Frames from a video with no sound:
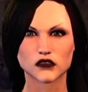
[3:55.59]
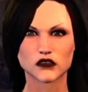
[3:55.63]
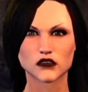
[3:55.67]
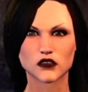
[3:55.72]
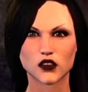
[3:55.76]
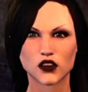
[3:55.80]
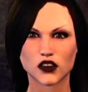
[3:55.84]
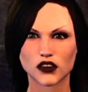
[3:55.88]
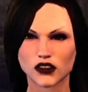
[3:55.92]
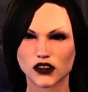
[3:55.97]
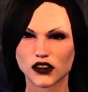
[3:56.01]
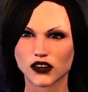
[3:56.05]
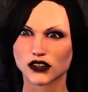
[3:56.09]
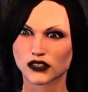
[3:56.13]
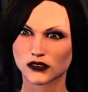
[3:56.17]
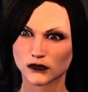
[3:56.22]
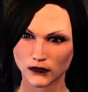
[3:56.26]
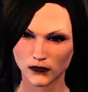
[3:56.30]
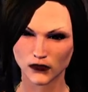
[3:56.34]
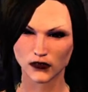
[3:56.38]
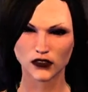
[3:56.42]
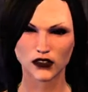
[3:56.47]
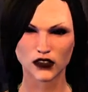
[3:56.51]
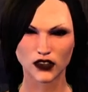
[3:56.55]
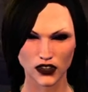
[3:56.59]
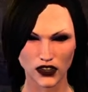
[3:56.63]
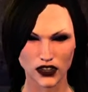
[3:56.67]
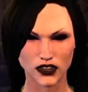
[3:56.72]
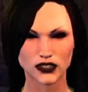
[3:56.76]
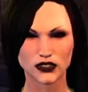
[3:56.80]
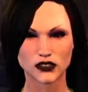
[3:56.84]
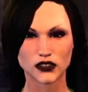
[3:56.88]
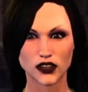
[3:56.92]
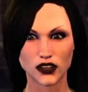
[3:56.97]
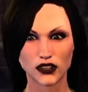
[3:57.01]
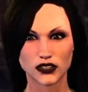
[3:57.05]
For a time,
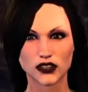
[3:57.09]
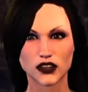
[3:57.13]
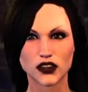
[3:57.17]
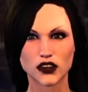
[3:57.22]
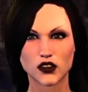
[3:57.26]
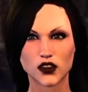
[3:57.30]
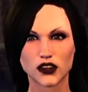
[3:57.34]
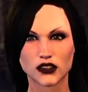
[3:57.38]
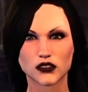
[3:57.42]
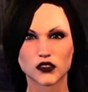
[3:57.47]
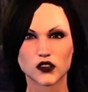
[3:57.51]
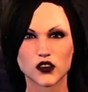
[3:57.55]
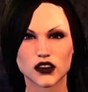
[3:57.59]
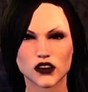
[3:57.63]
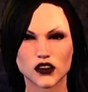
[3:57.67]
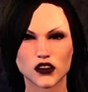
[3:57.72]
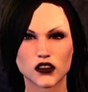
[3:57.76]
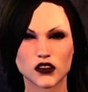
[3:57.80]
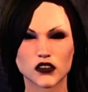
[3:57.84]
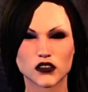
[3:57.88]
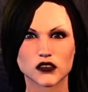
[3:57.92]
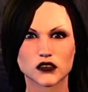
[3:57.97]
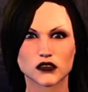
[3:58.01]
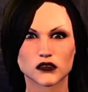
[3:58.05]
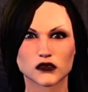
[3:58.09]
I studied there as well.